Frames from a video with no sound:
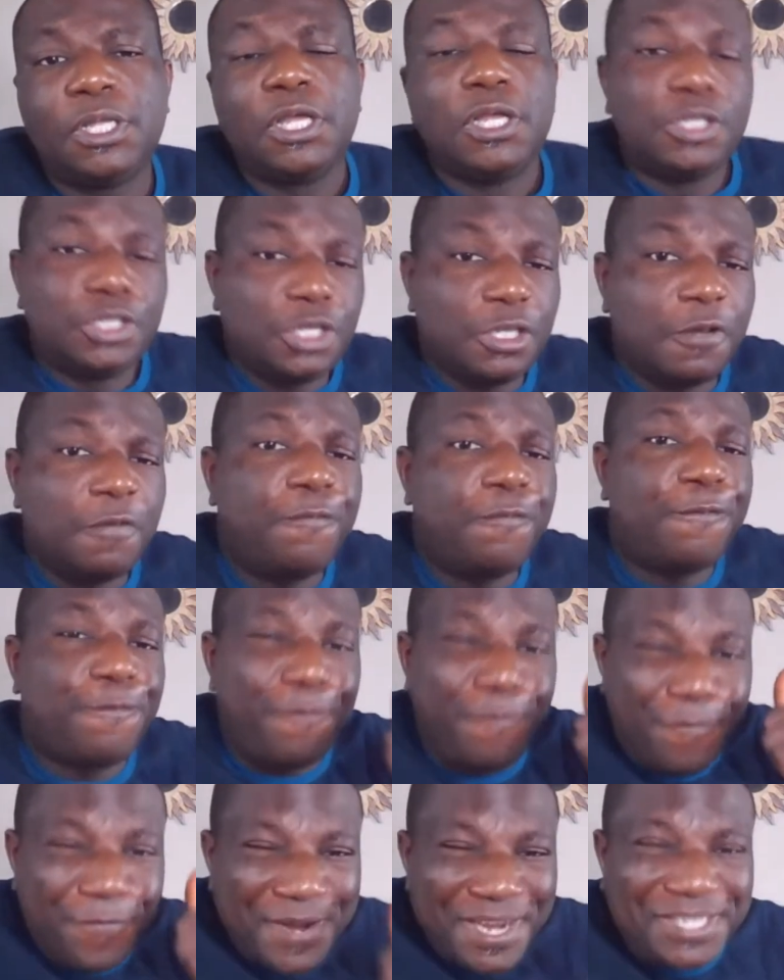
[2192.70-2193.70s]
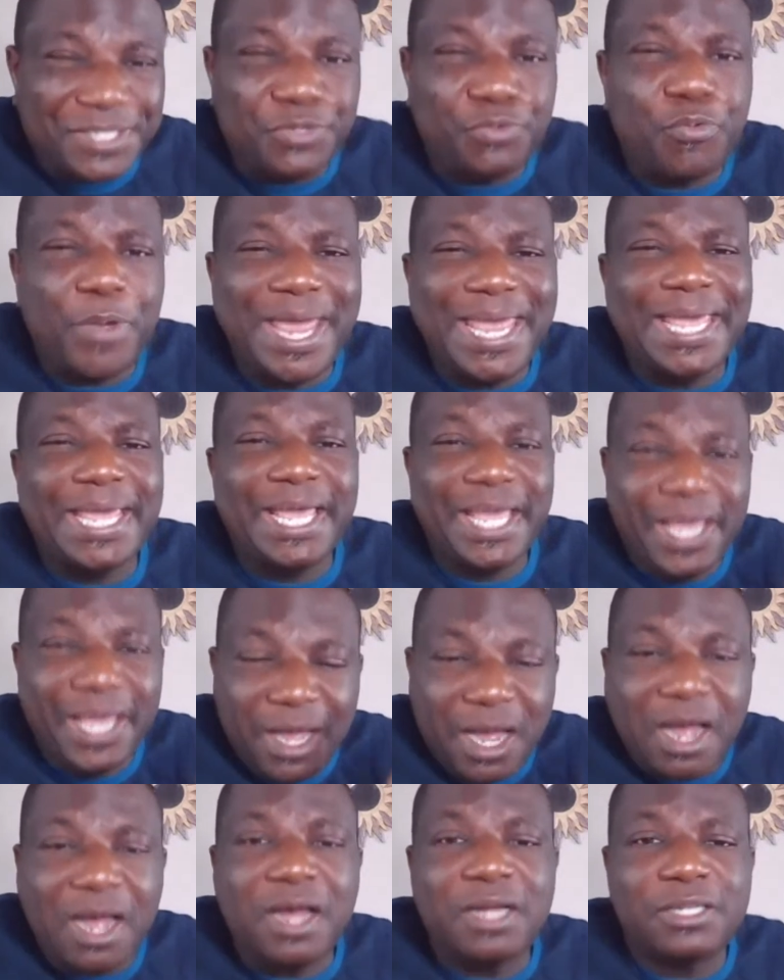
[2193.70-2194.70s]
So, the first way
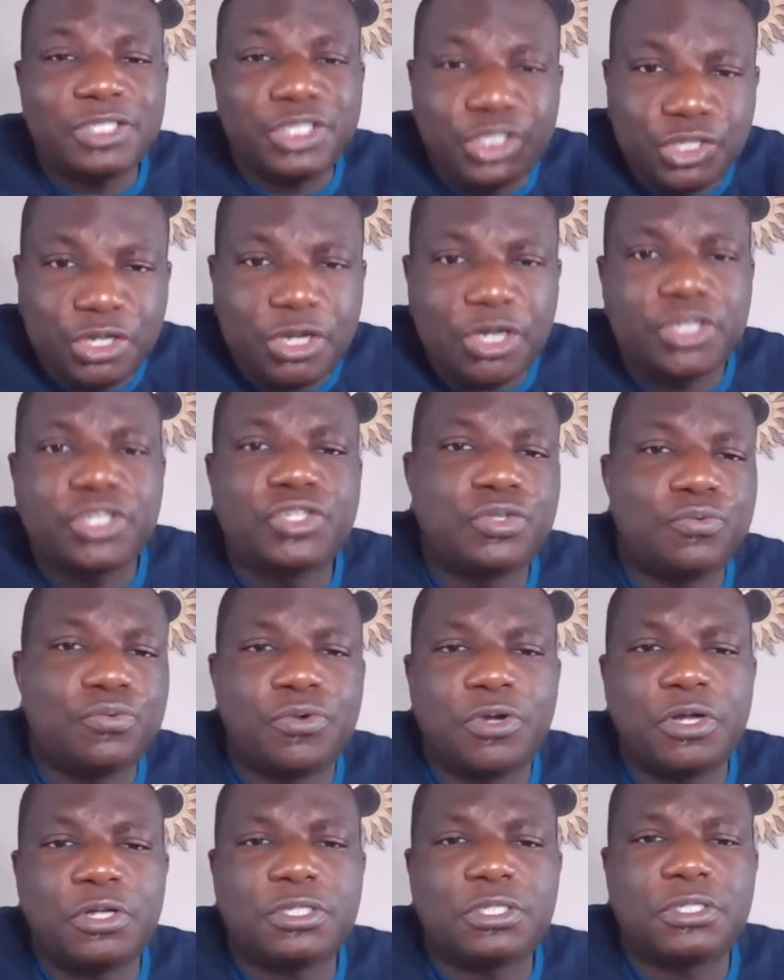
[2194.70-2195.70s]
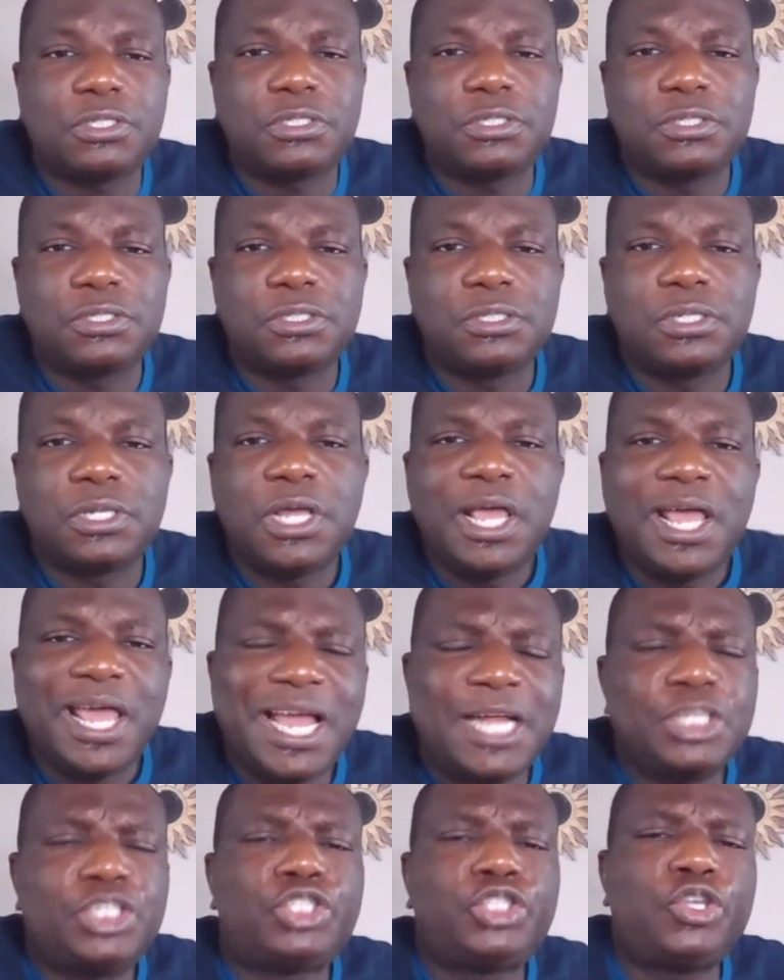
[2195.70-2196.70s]
God talks to us
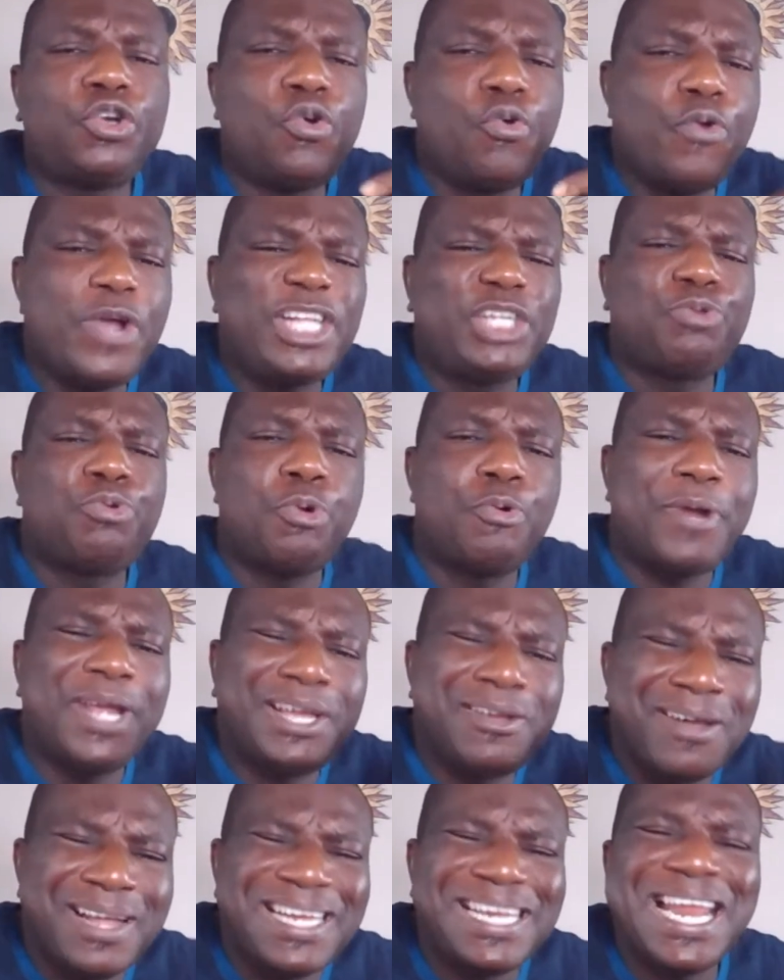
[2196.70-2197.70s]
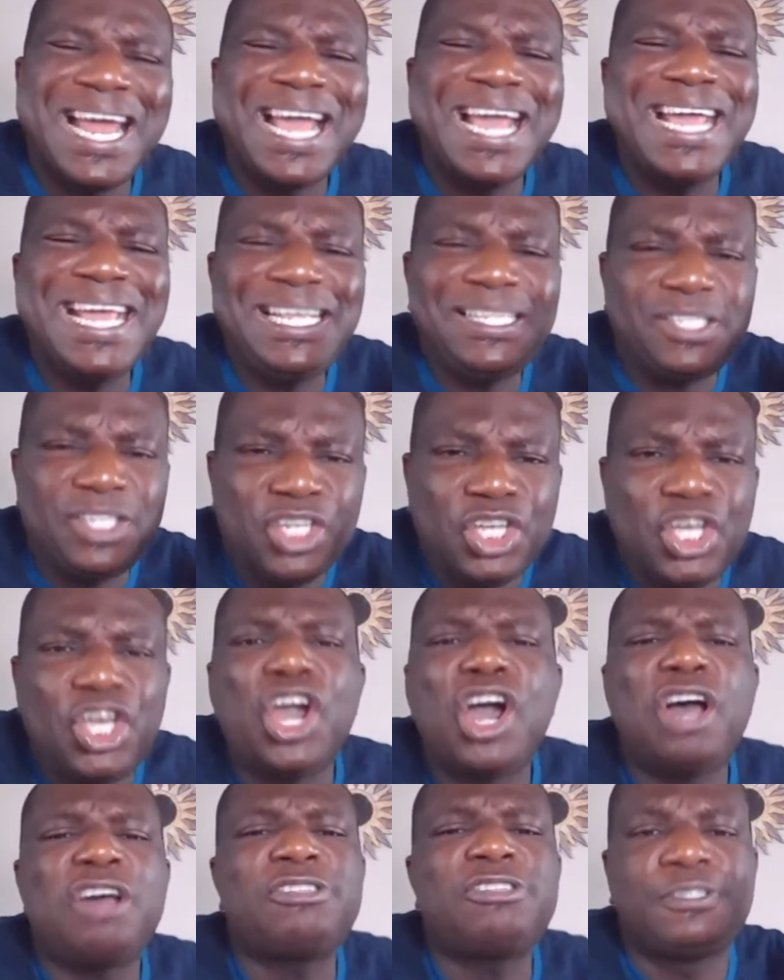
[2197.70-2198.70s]
and through which we recognize
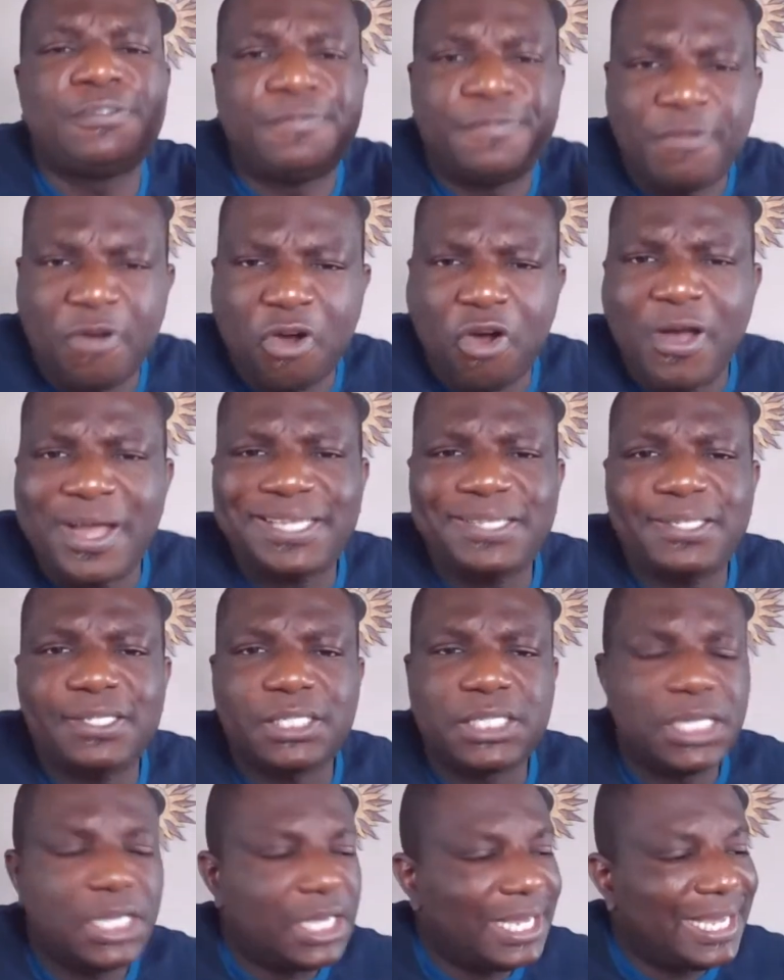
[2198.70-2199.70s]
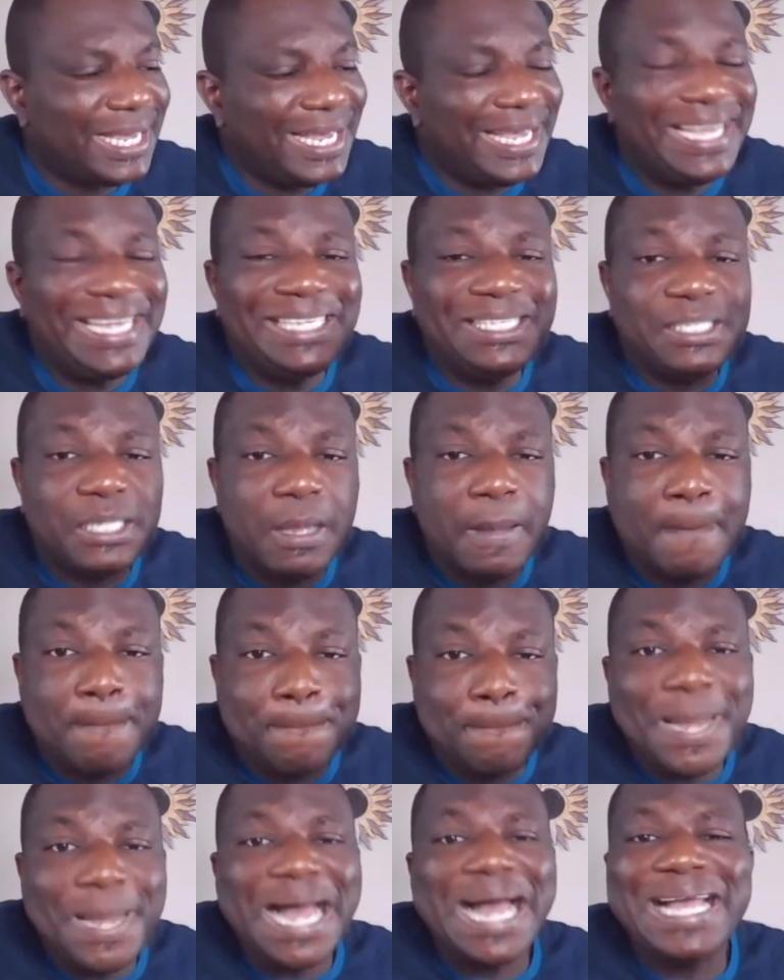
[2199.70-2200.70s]
God's voice is
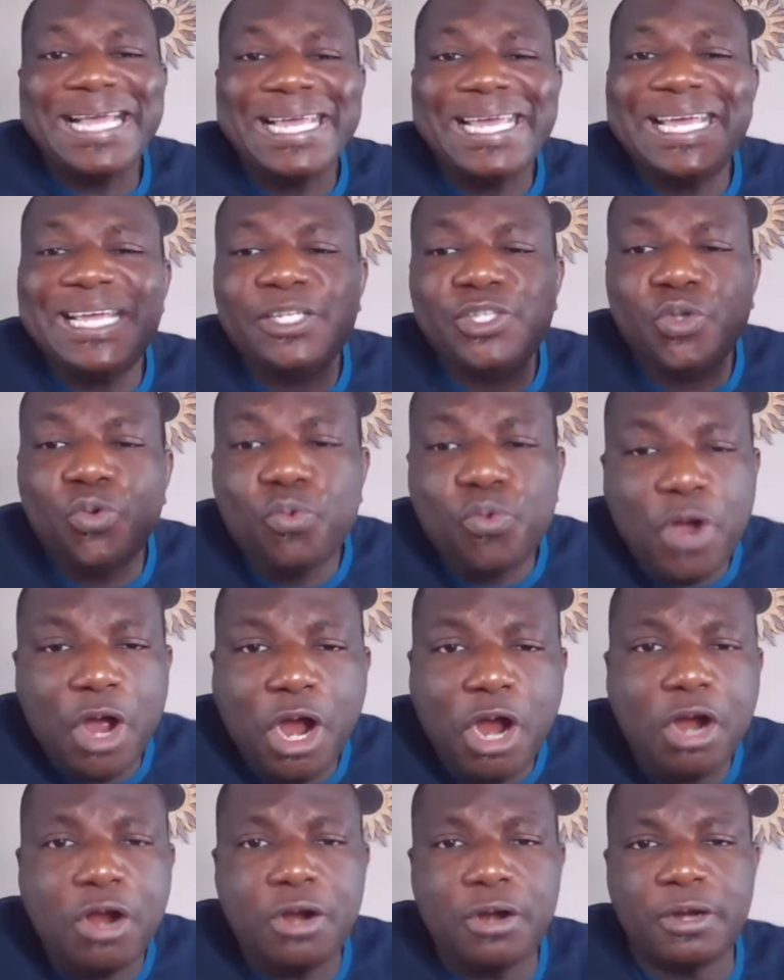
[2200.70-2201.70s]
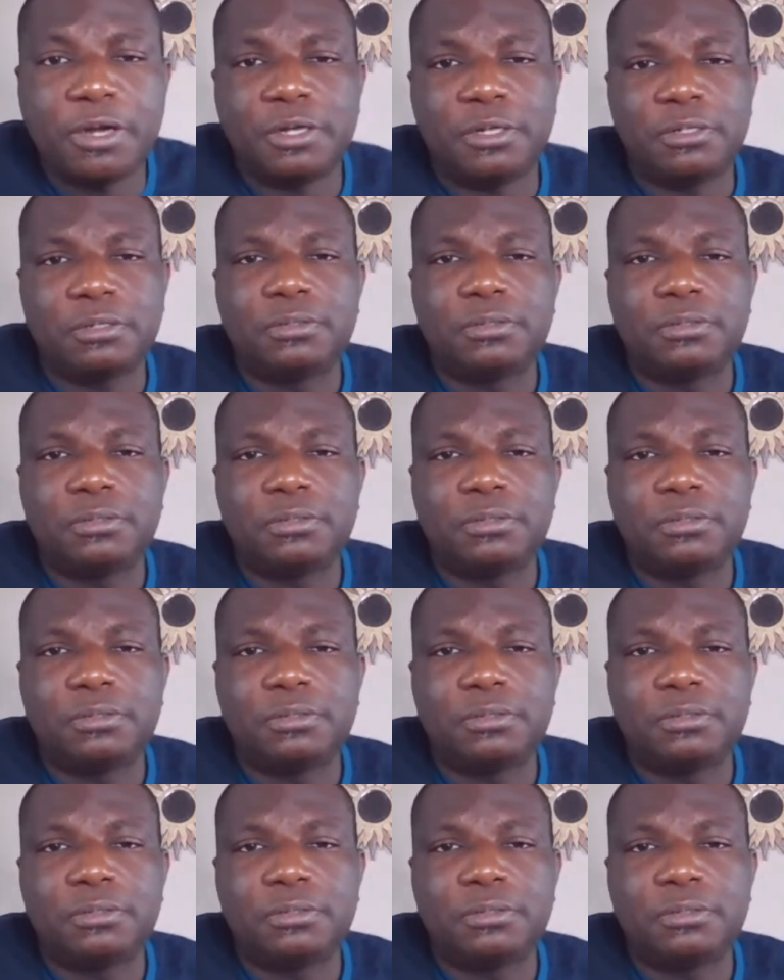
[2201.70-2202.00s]
by His Word,